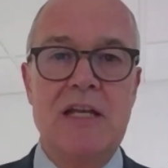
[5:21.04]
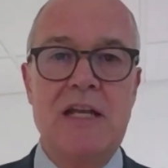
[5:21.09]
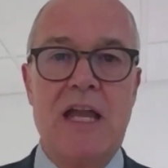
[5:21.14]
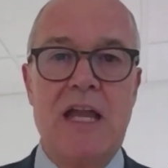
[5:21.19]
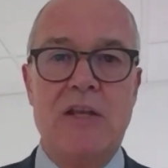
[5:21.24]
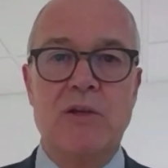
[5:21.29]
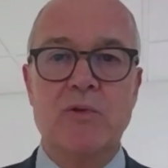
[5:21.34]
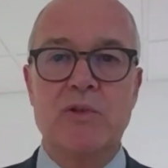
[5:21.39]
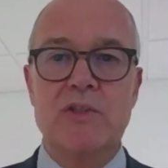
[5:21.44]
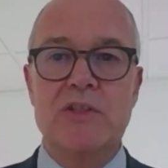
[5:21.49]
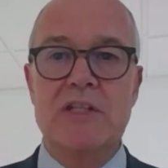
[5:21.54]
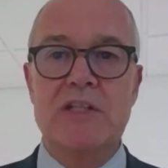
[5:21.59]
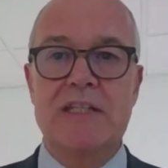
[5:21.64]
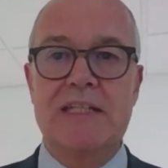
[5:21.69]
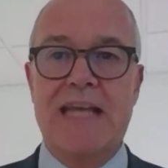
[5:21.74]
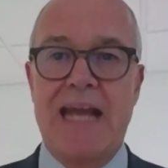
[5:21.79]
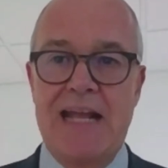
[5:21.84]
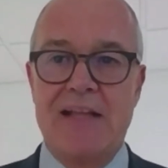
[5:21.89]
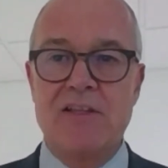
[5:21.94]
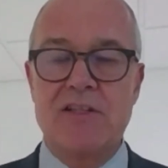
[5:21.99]
in order to
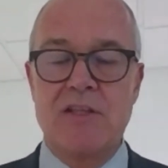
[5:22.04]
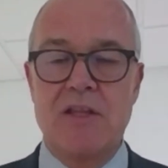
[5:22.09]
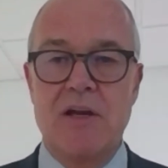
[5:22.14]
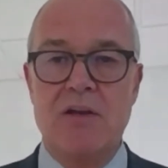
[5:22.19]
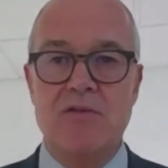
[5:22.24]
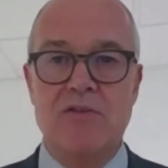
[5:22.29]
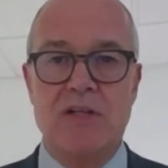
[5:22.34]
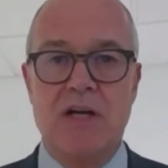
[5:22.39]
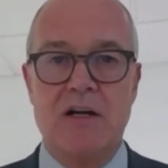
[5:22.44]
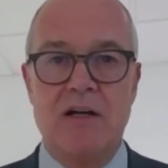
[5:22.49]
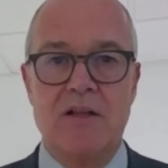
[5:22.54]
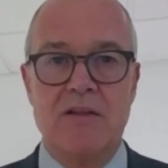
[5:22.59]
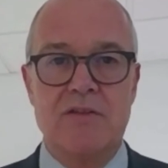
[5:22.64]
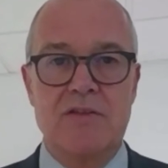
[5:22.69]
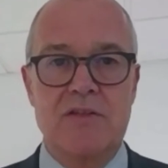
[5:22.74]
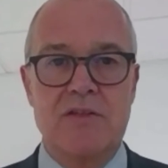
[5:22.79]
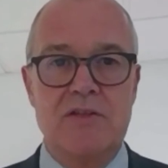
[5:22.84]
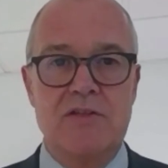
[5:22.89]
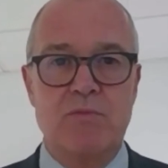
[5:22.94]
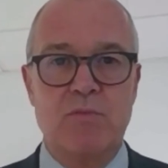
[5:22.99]
get to those
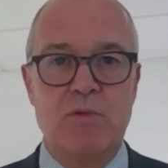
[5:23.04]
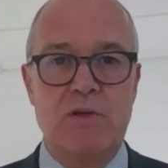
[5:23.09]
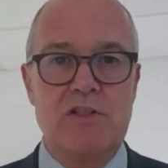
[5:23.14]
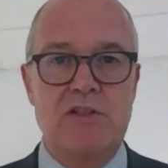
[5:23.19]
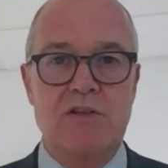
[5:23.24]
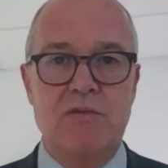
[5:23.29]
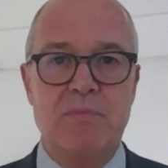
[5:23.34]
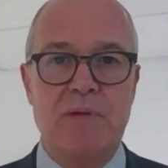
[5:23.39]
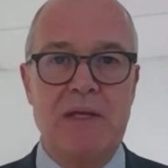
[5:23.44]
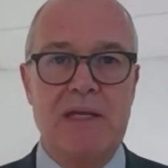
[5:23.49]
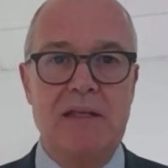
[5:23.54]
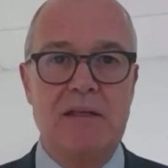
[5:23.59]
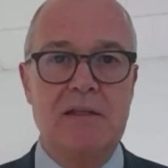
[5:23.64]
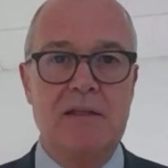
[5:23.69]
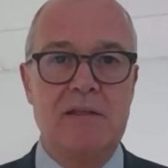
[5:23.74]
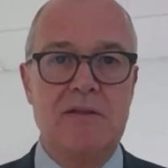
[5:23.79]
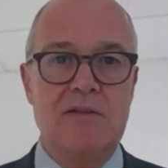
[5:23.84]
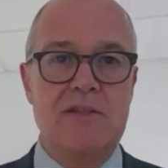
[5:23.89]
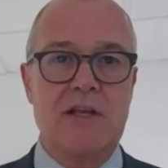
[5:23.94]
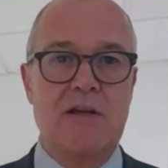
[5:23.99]
answers which have been
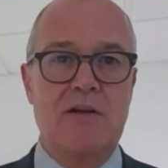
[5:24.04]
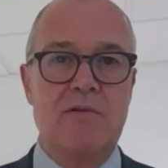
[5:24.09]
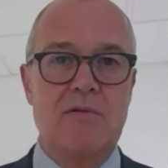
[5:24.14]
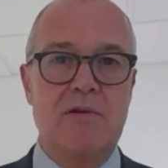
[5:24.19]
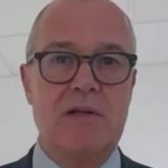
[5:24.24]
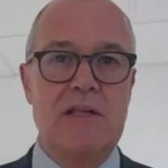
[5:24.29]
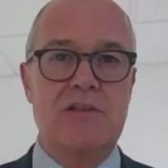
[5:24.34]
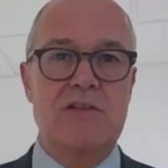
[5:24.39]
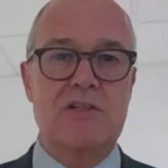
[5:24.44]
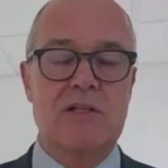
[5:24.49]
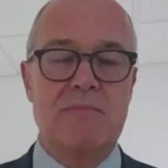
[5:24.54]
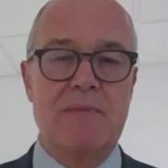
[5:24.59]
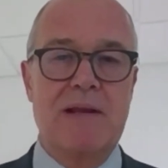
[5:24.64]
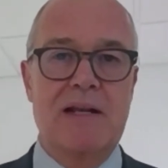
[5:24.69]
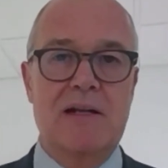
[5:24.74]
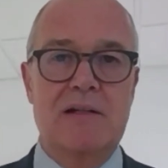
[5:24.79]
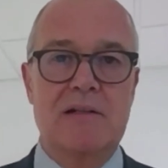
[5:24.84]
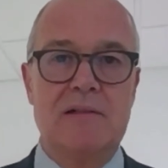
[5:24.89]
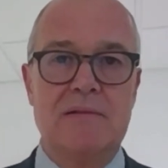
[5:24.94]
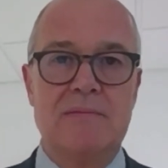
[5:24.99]
so
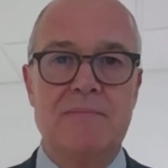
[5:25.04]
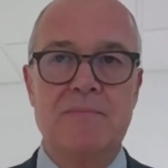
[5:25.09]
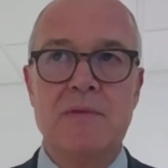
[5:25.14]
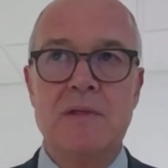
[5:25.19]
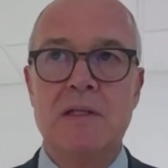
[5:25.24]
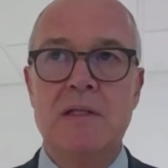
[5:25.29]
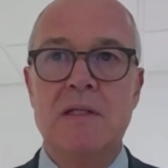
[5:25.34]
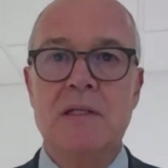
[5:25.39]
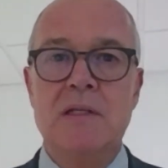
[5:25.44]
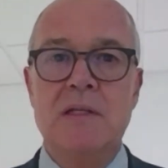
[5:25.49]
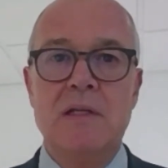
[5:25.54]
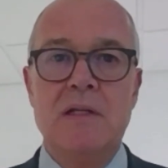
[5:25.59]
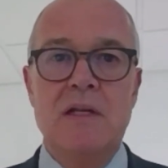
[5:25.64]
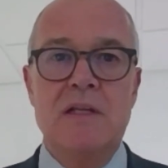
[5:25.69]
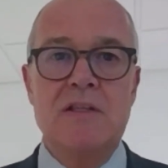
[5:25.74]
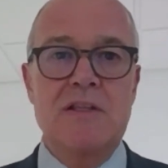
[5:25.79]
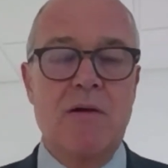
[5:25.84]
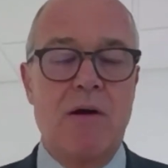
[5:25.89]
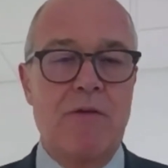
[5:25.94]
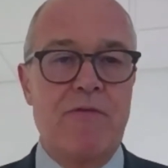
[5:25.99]
instrumental.
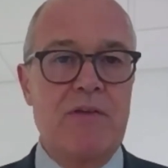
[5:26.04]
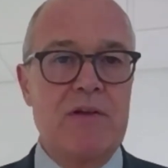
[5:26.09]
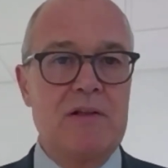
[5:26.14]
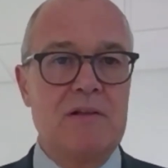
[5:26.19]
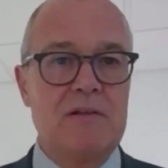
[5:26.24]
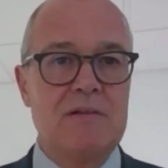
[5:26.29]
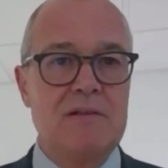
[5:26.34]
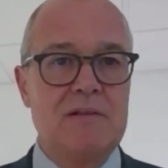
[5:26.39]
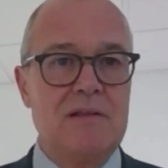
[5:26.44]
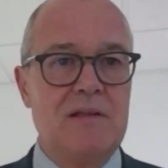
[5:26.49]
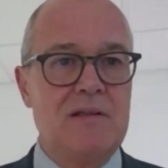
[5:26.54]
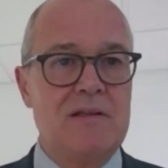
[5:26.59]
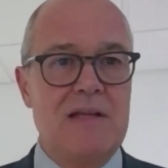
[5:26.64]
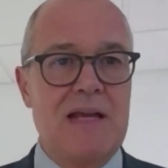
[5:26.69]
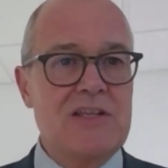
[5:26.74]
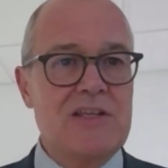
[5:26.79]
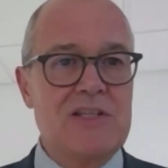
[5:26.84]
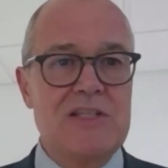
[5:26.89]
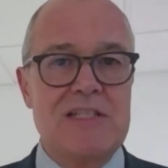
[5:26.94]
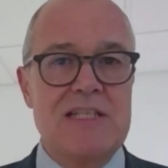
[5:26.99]
So I feel
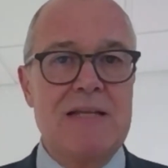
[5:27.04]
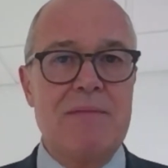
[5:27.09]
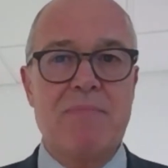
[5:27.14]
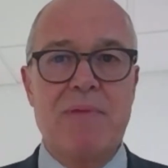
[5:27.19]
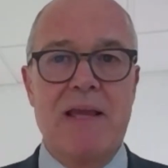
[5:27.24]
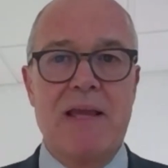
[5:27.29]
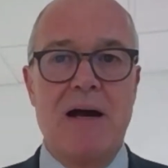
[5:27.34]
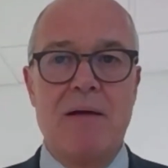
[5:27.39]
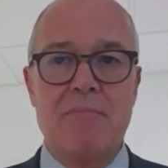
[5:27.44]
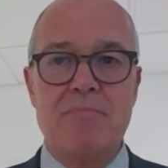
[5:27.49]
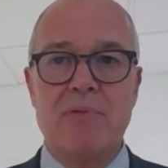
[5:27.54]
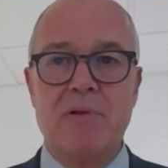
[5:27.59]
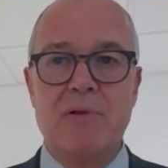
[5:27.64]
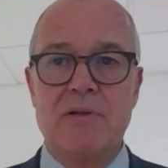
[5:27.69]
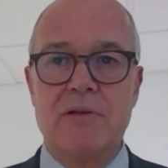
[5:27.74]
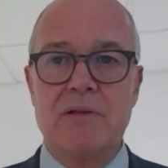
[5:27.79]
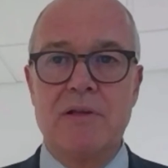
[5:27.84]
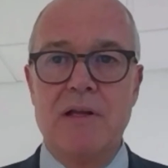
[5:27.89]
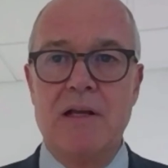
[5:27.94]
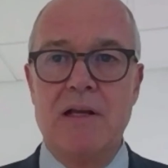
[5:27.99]
actually deeply
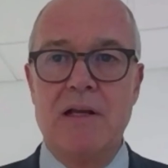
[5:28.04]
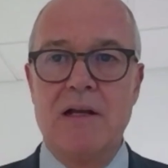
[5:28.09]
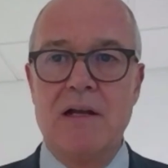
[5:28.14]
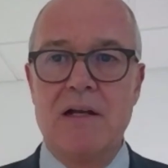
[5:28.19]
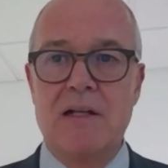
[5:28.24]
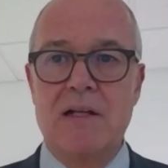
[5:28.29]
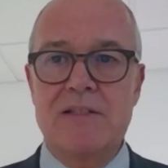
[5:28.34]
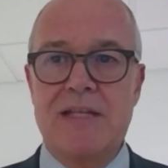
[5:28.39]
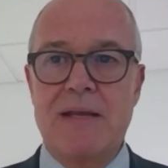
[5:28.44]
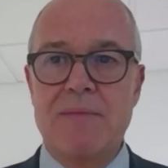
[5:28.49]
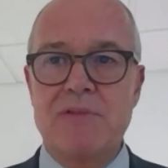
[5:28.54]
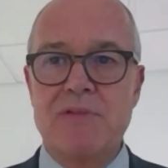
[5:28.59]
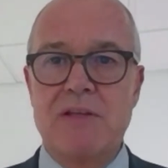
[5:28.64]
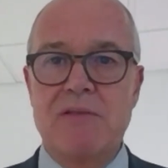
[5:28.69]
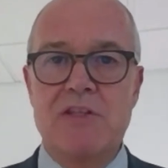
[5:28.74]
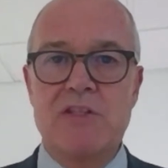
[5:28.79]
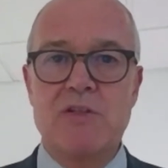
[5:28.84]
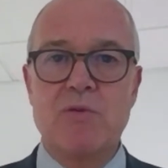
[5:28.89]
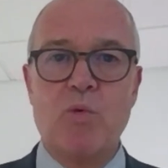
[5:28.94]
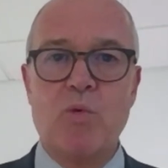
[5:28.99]
humbled accepting
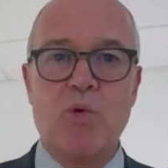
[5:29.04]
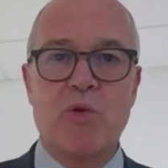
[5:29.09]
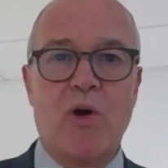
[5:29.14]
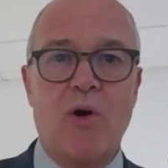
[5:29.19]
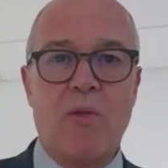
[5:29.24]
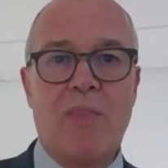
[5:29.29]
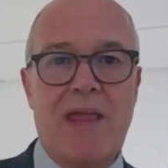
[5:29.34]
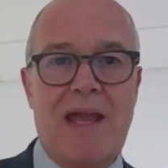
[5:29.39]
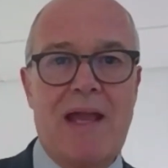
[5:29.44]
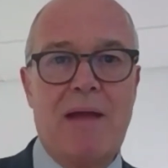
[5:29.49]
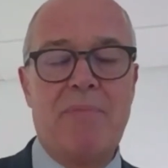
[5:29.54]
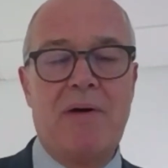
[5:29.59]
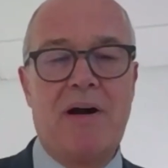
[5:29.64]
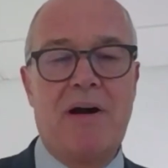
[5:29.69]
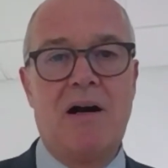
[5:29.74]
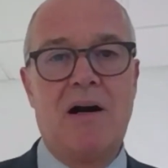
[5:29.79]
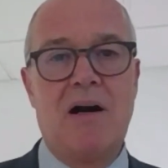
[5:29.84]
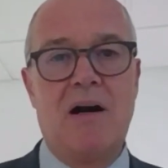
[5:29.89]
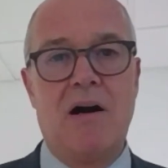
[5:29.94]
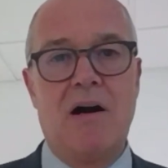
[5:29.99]
this award on their
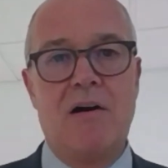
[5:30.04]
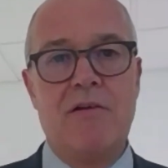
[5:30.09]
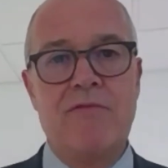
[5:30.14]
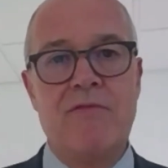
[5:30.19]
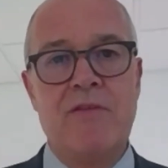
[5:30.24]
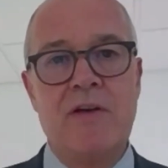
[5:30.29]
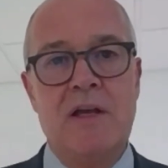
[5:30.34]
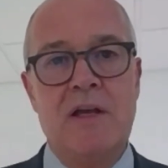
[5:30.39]
behalf,